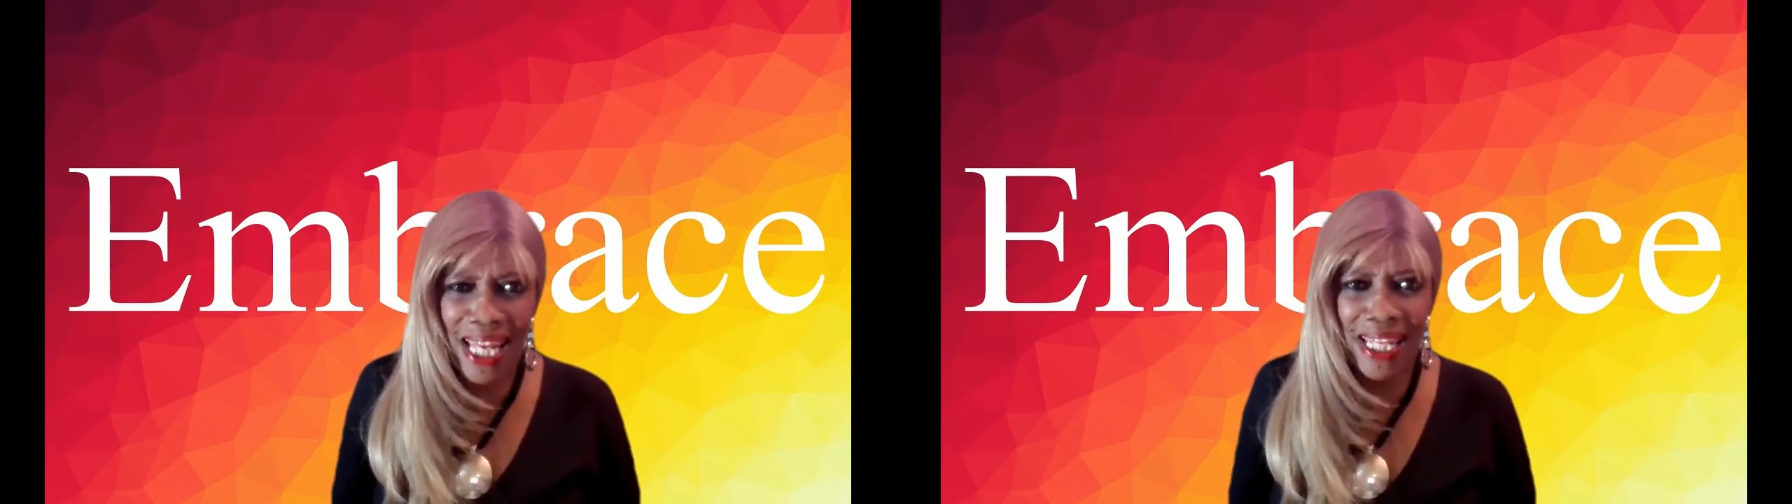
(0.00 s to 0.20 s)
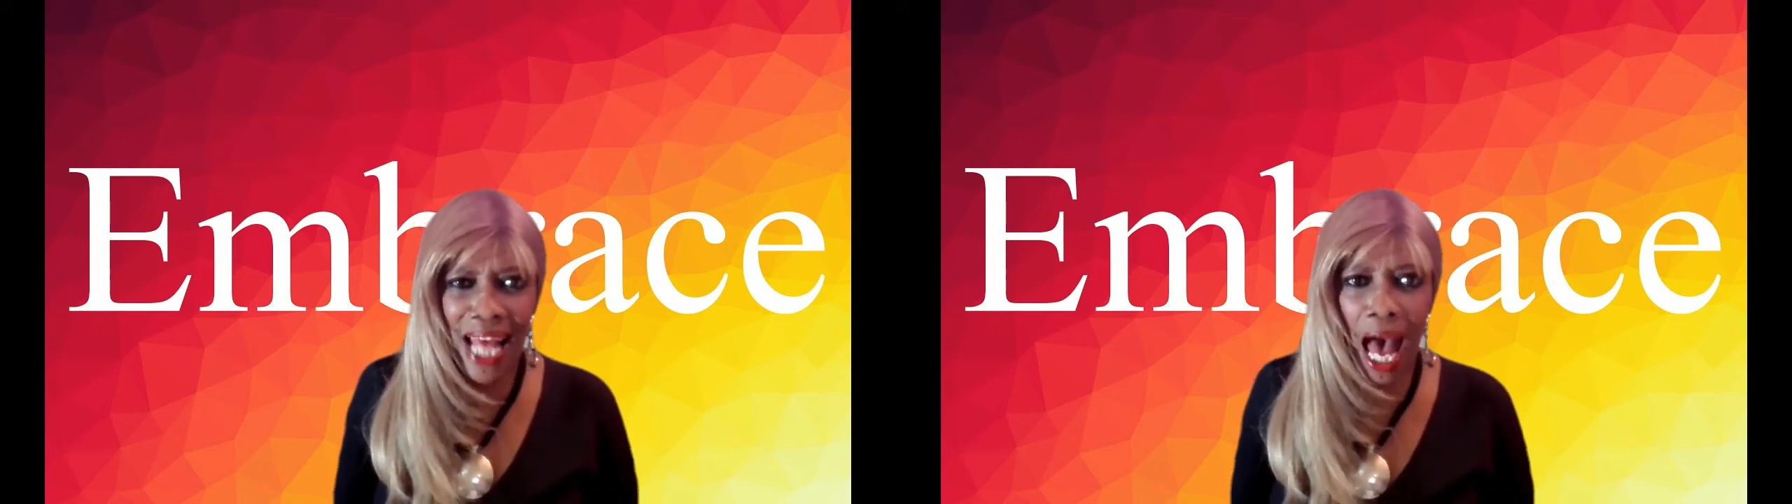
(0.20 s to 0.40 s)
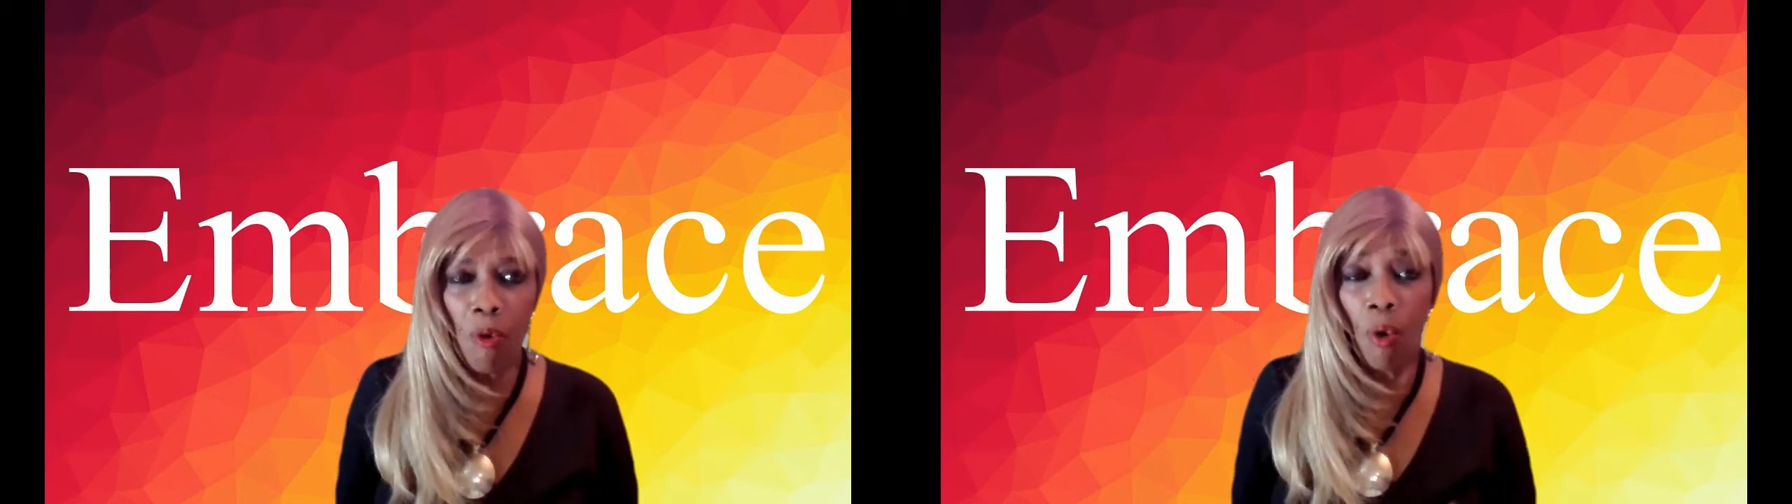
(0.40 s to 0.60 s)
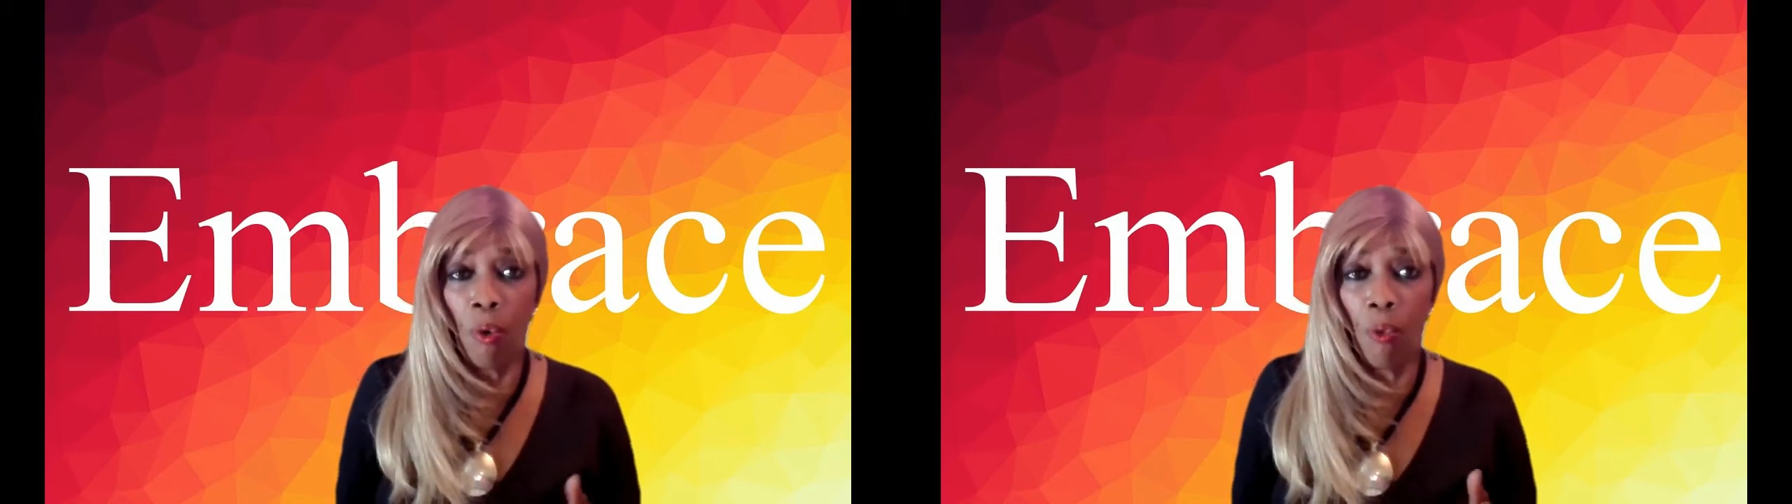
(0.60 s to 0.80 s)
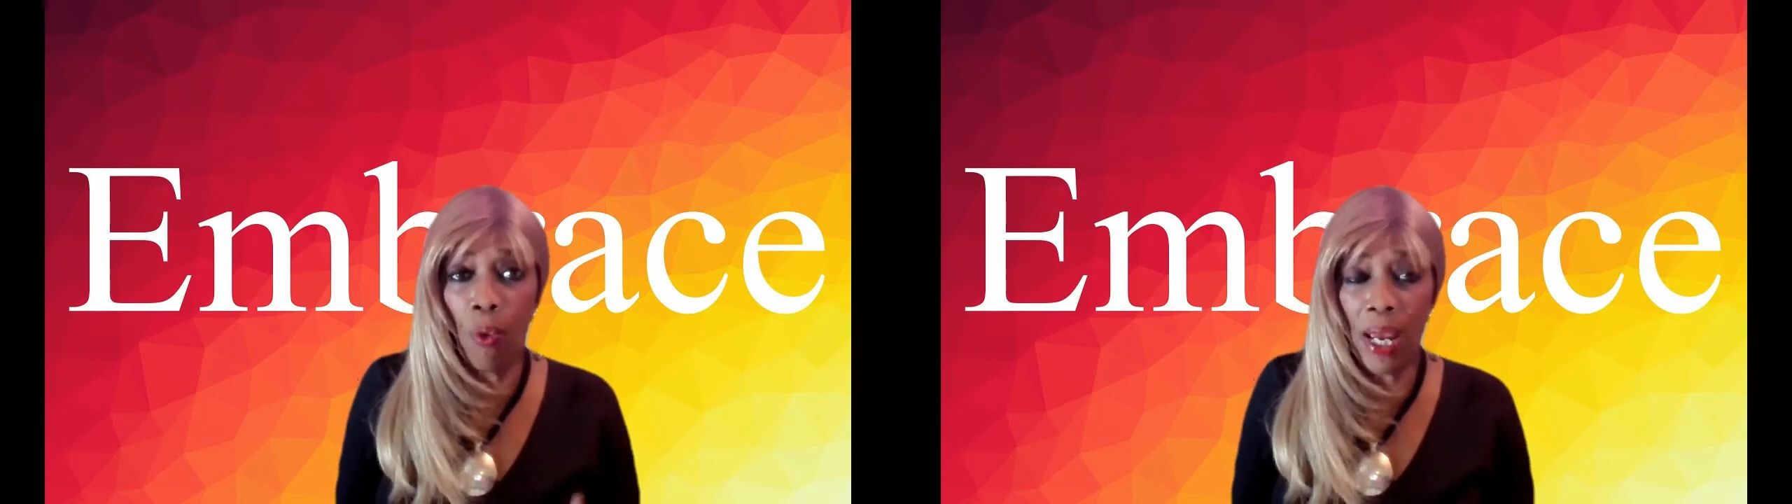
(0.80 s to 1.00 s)
is that
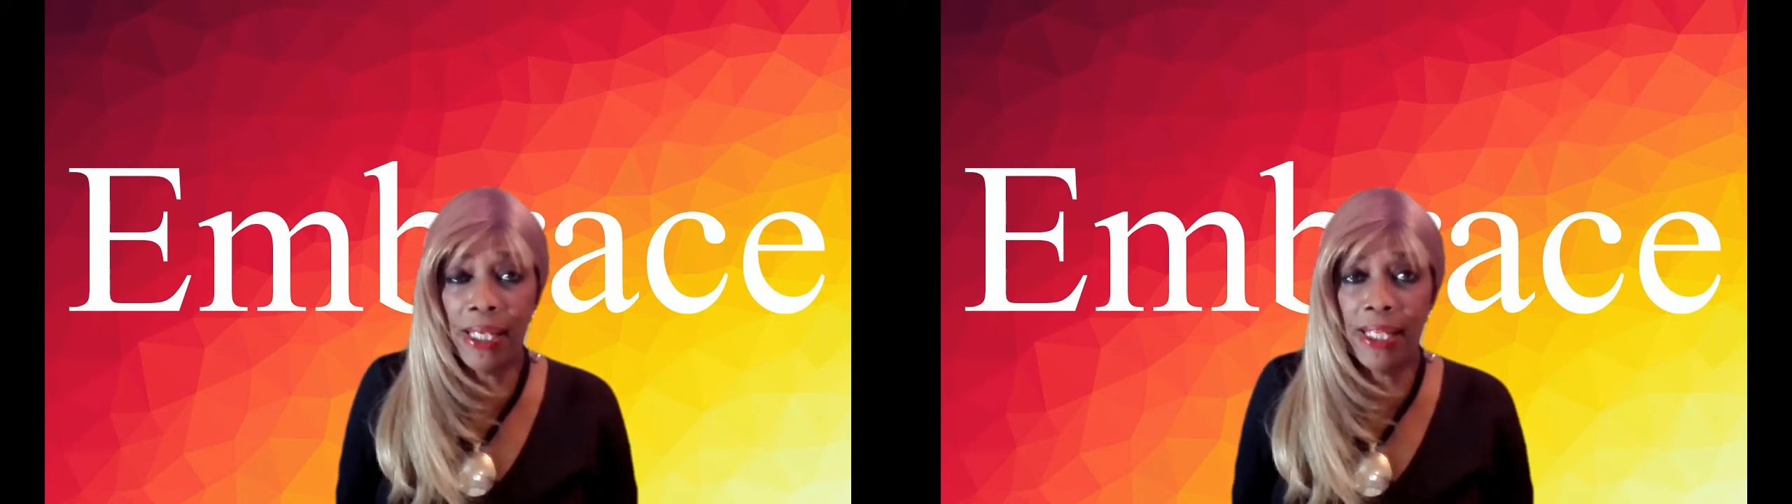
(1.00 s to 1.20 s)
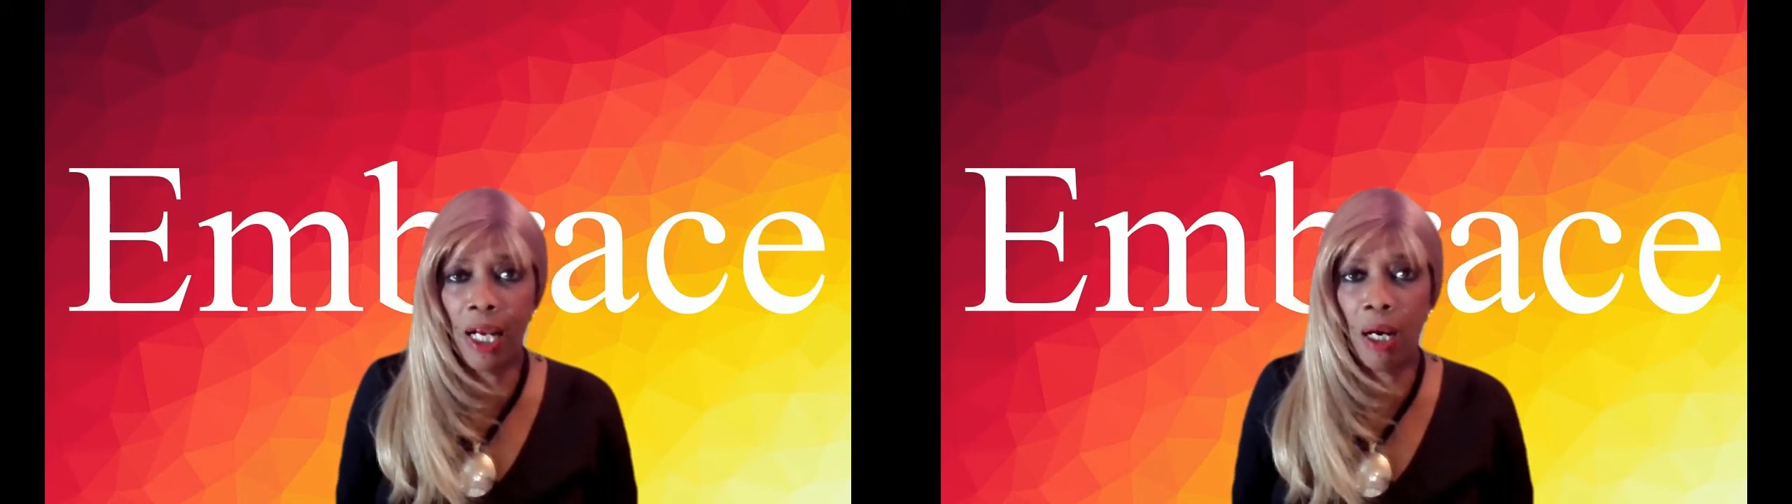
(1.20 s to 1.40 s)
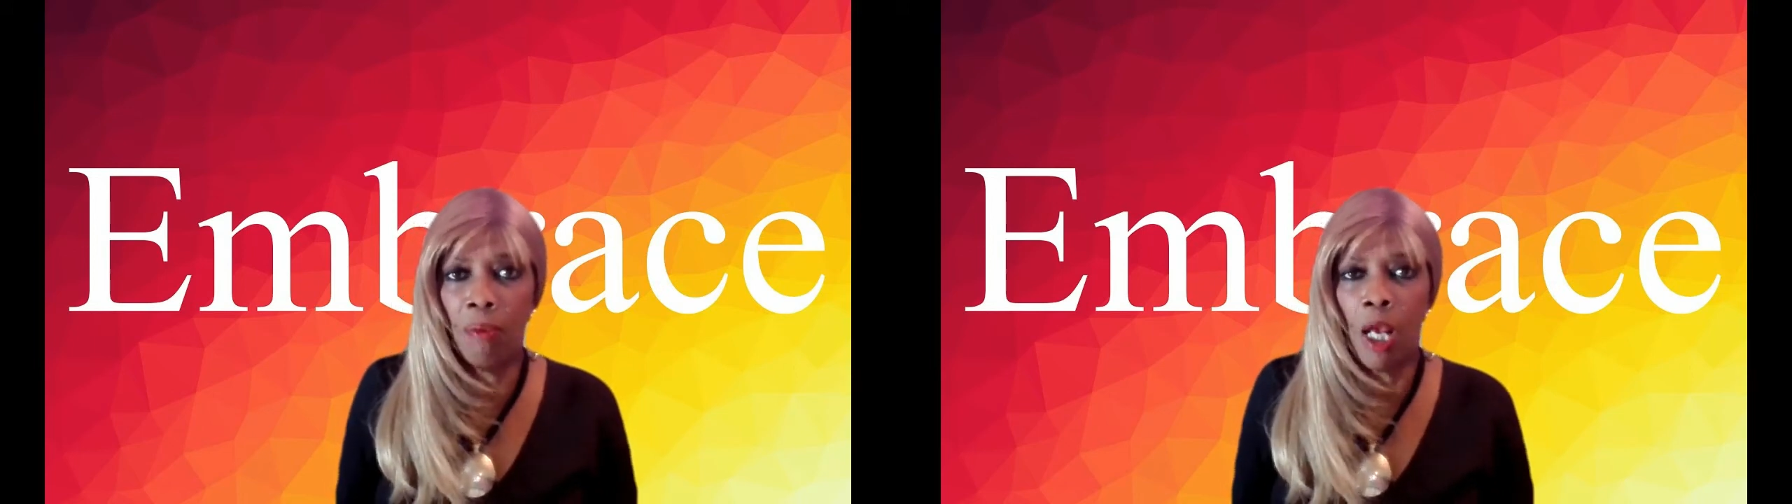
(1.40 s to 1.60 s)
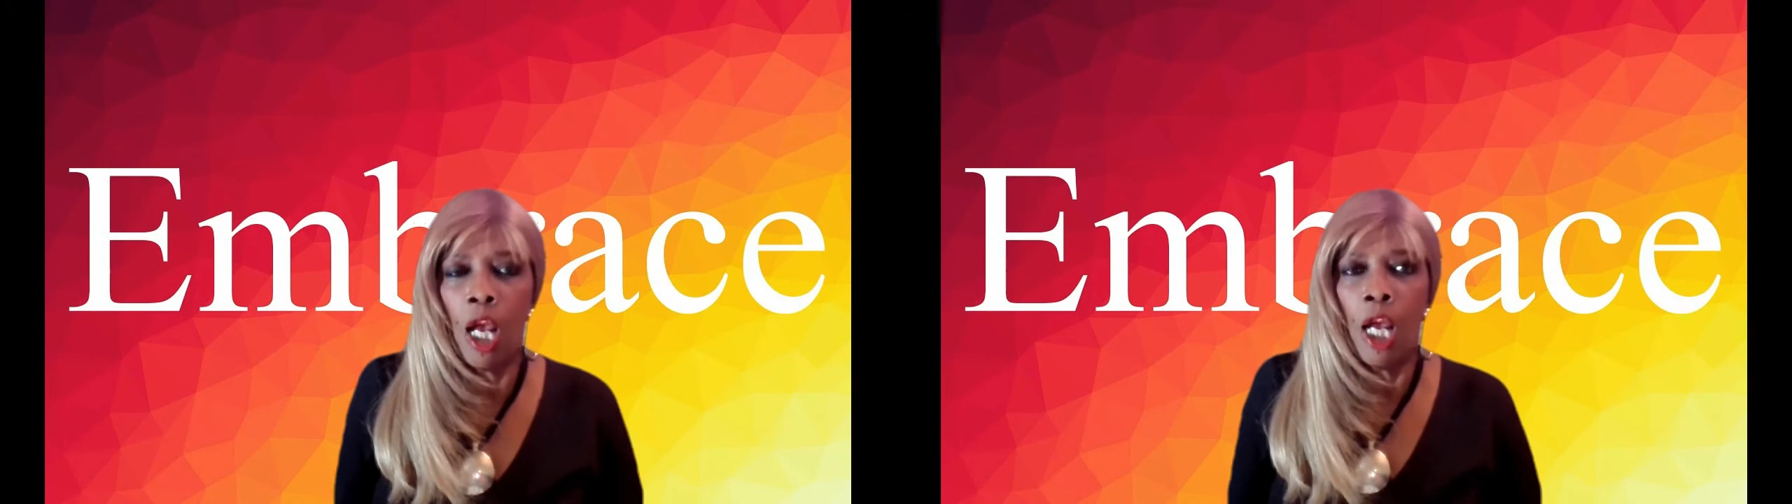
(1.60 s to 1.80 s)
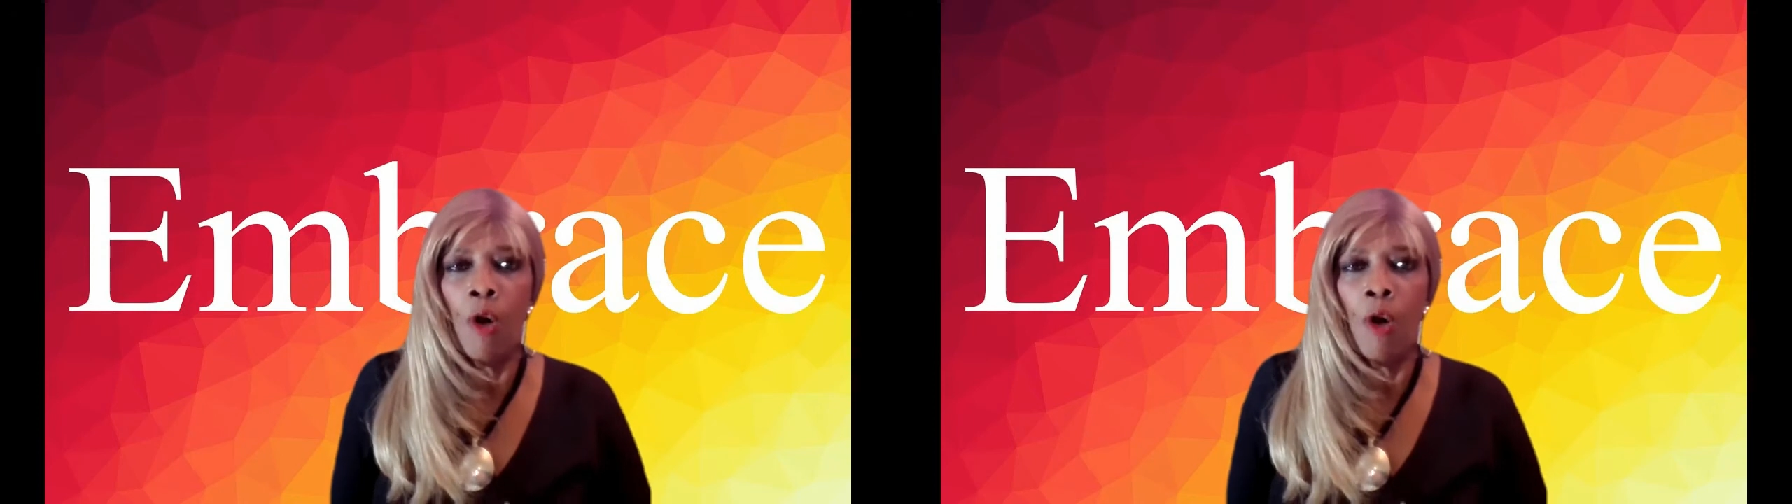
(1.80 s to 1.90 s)
wisdom